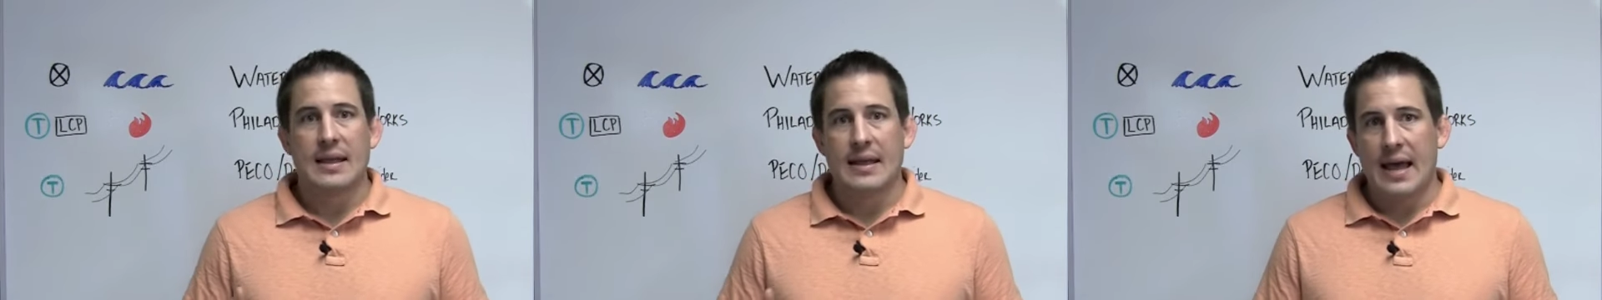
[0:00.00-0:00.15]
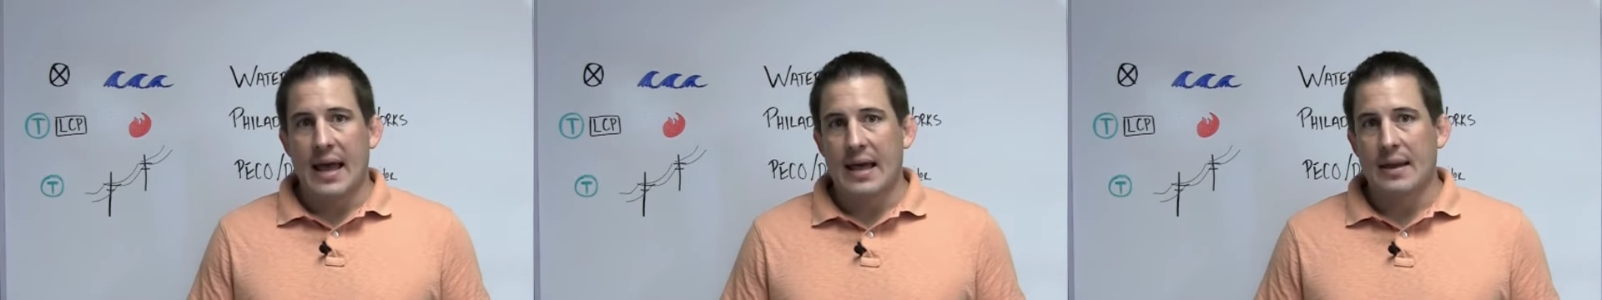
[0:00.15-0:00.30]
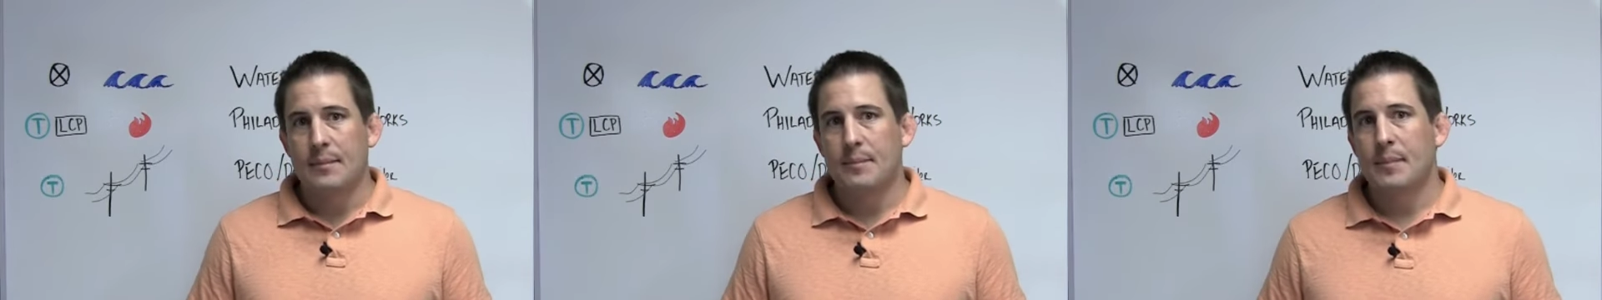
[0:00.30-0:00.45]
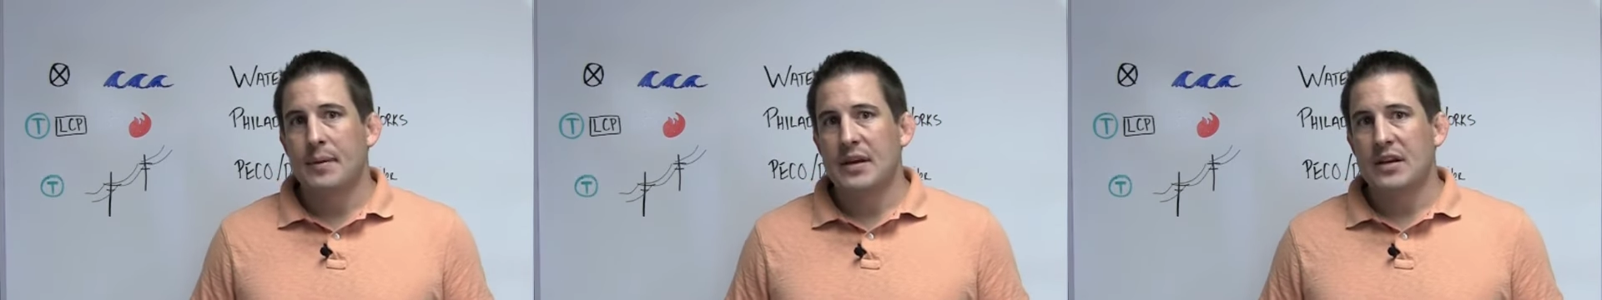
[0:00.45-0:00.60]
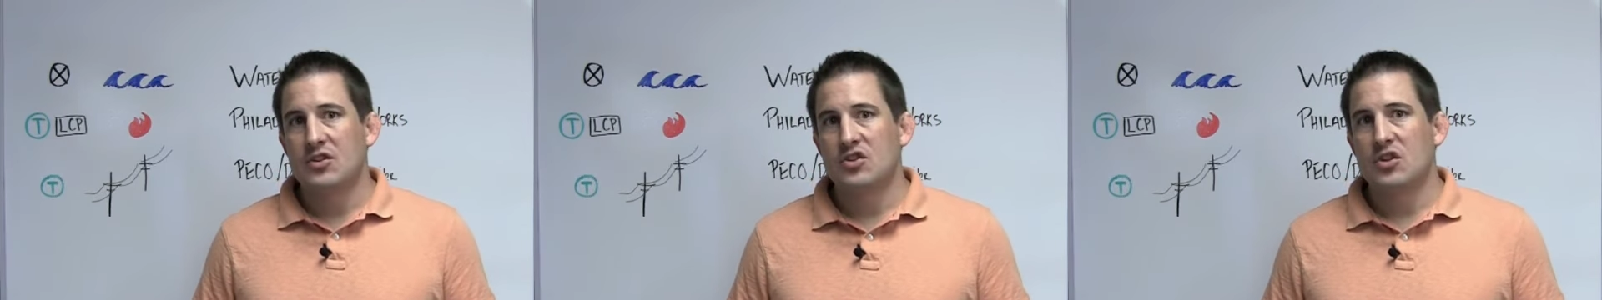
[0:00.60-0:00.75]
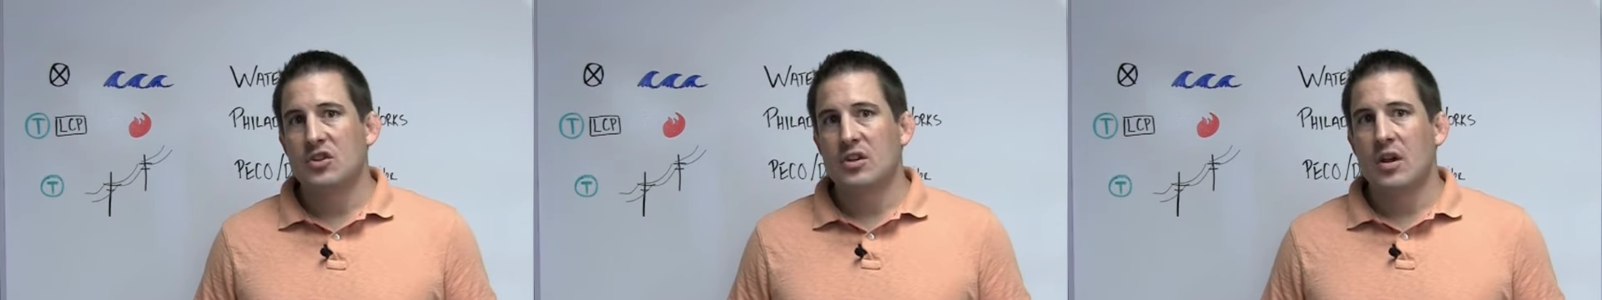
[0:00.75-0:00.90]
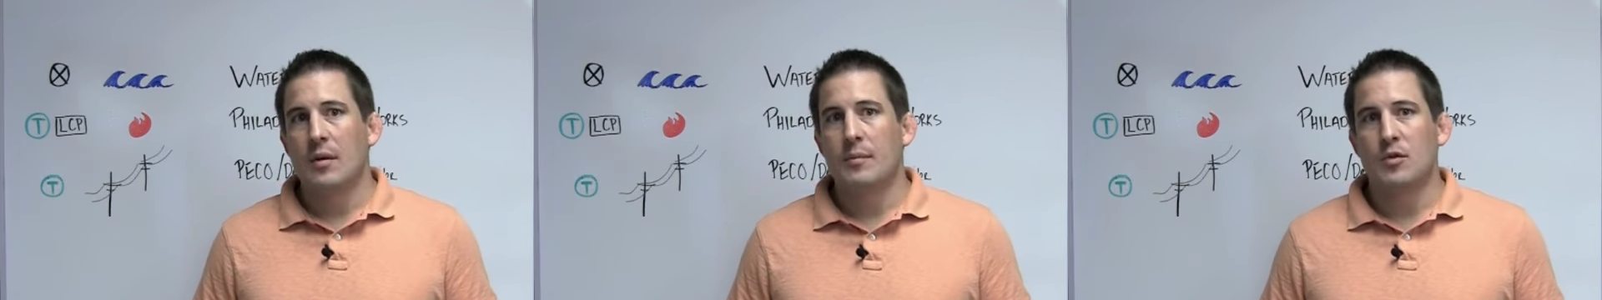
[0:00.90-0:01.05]
at
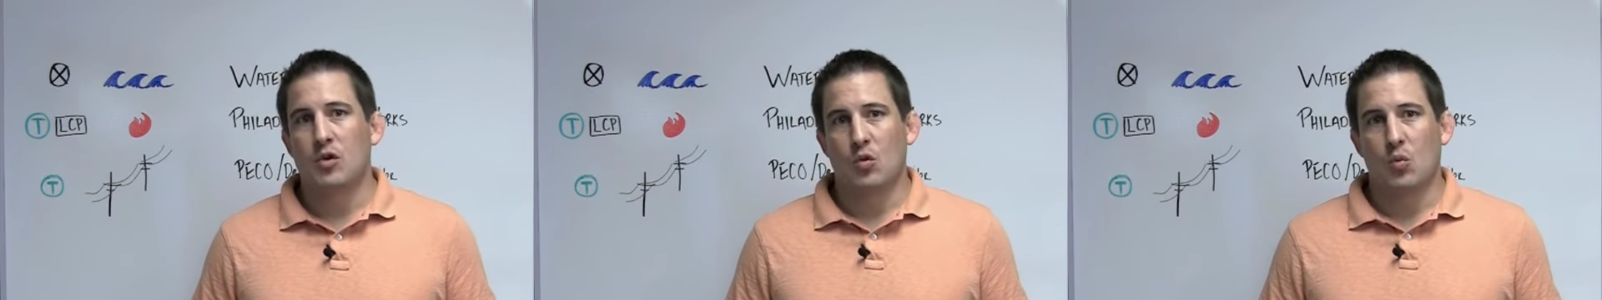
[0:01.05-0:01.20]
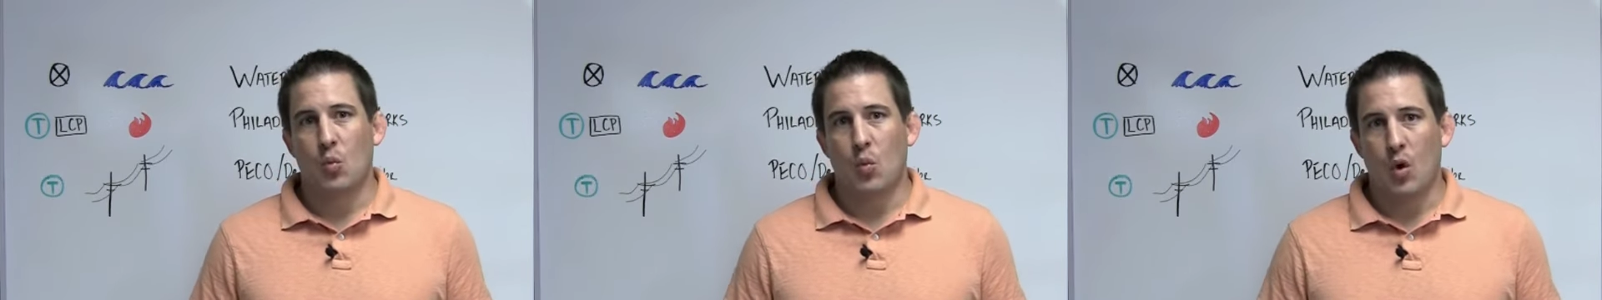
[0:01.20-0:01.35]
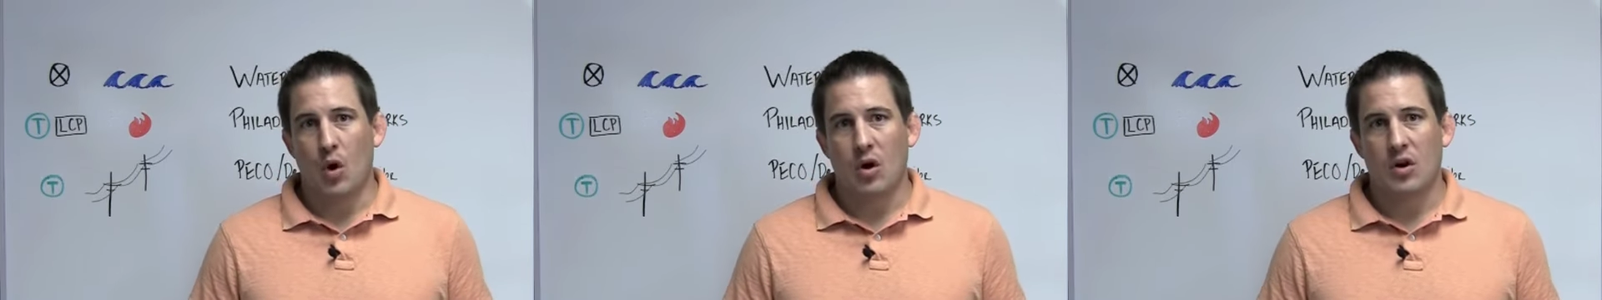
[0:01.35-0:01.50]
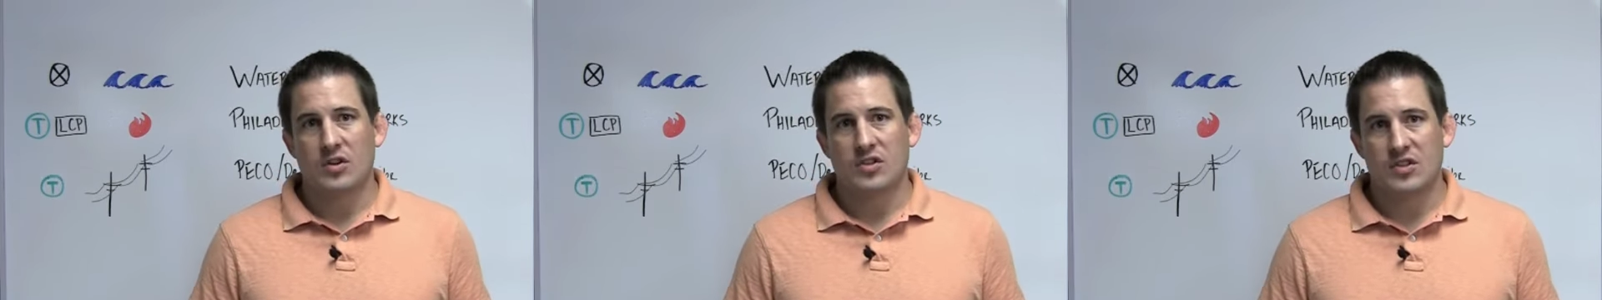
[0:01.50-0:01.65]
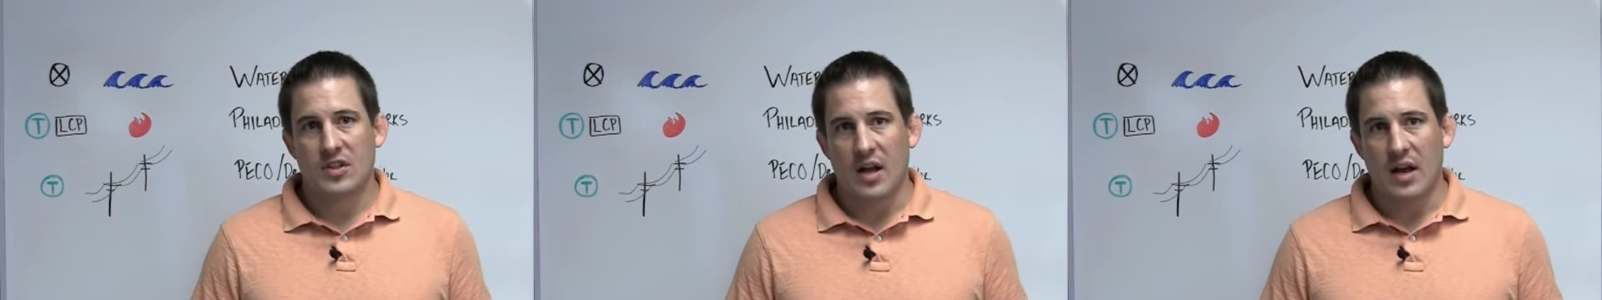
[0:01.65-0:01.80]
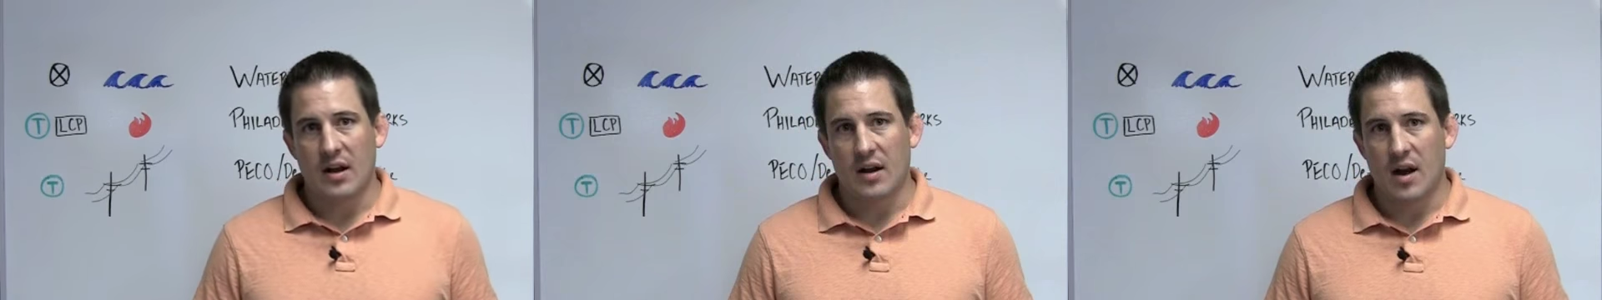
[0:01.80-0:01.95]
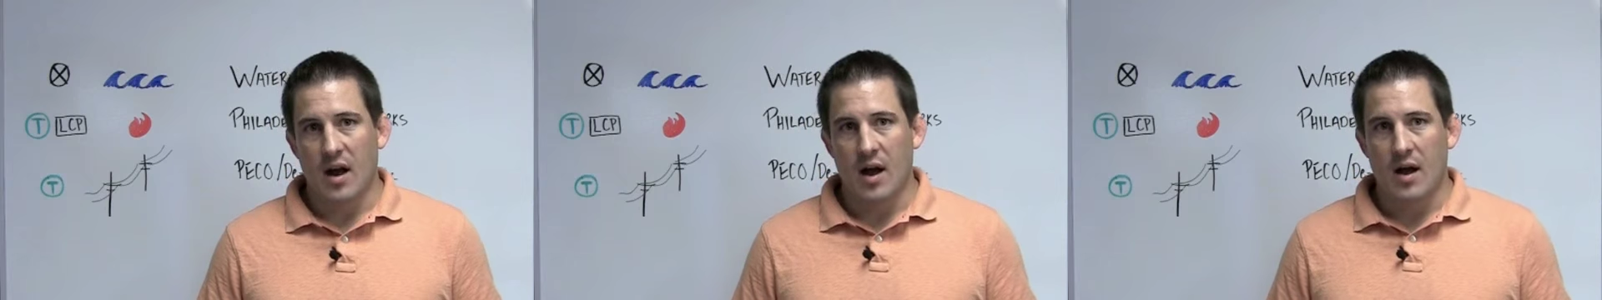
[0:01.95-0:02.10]

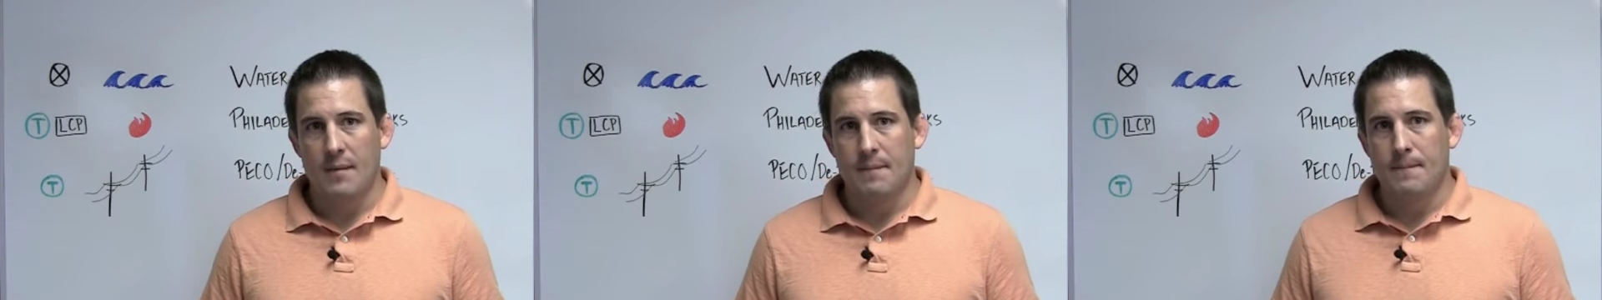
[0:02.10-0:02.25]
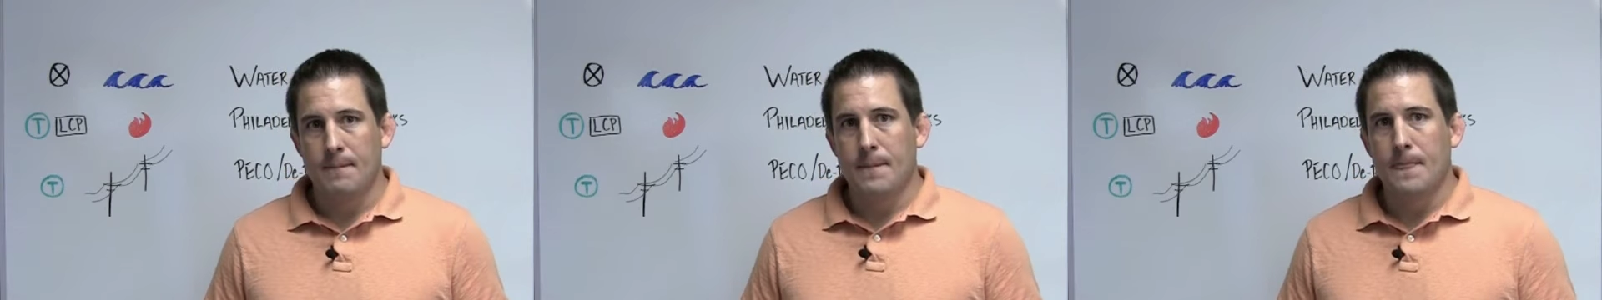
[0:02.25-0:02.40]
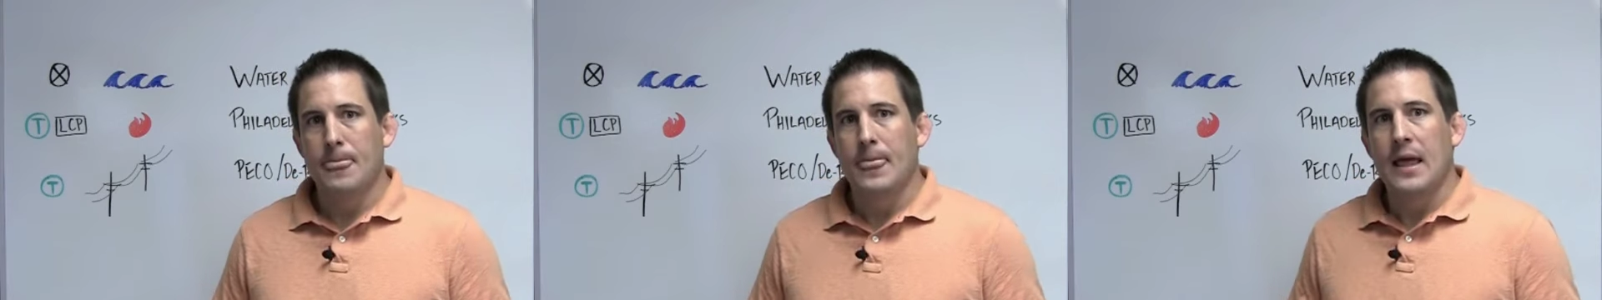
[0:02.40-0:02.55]
pgwworks.com